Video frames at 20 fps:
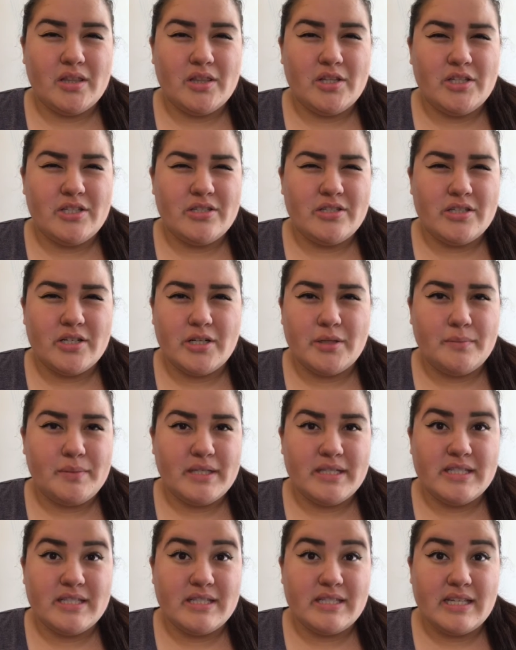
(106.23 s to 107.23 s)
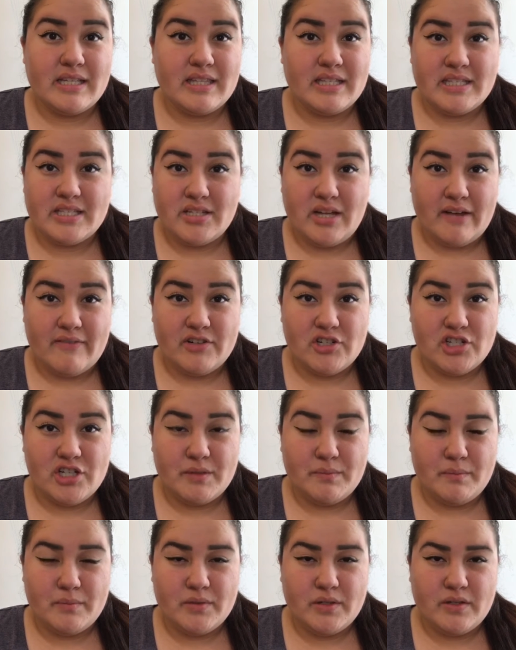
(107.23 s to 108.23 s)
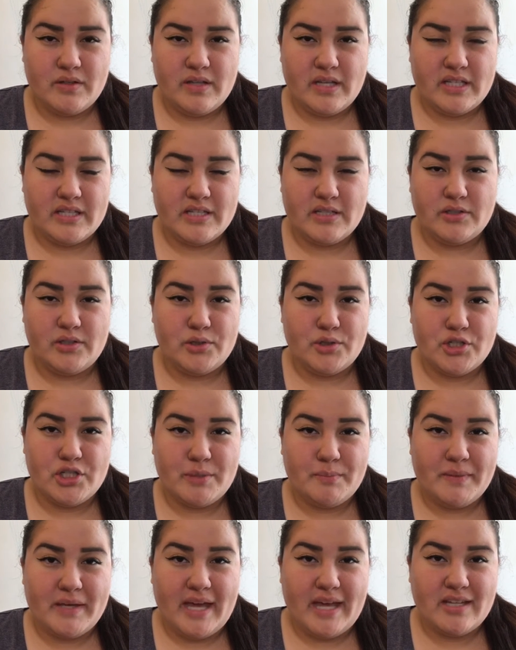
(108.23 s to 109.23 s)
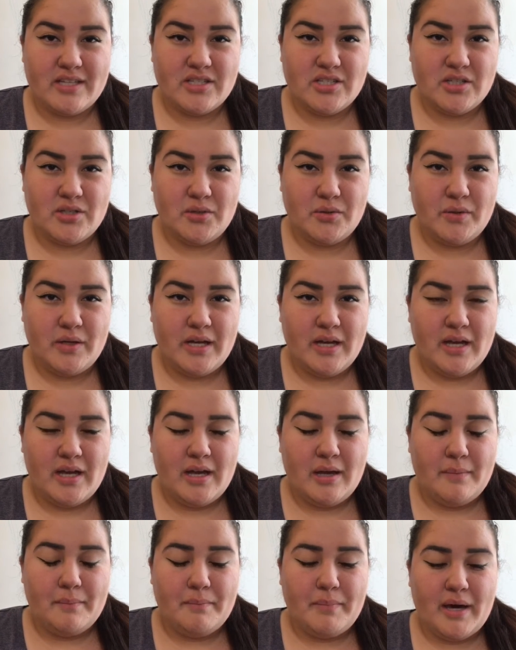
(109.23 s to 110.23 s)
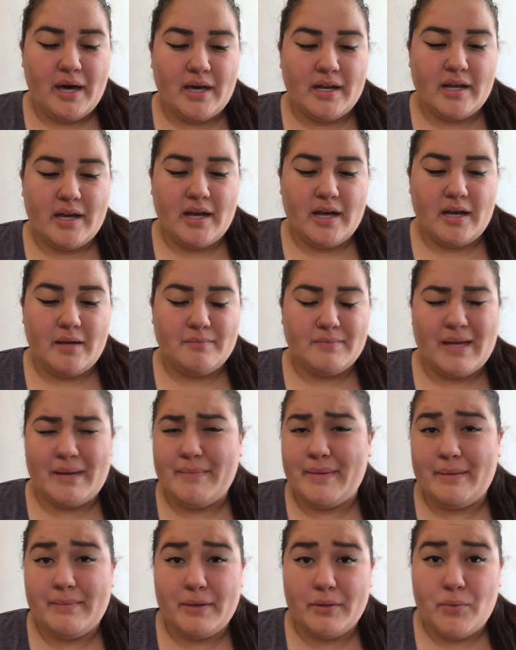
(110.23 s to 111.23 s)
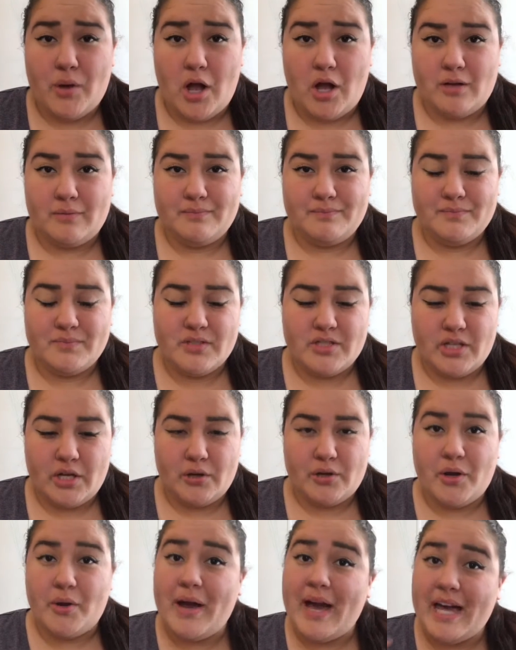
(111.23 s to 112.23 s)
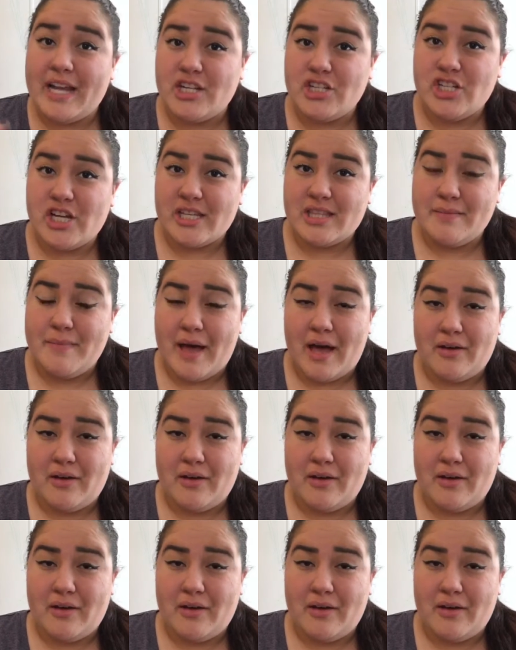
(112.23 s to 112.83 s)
there's certain places that they still haven't shipped, they still don't ship yet to, but I may be wrong, so go ahead and check them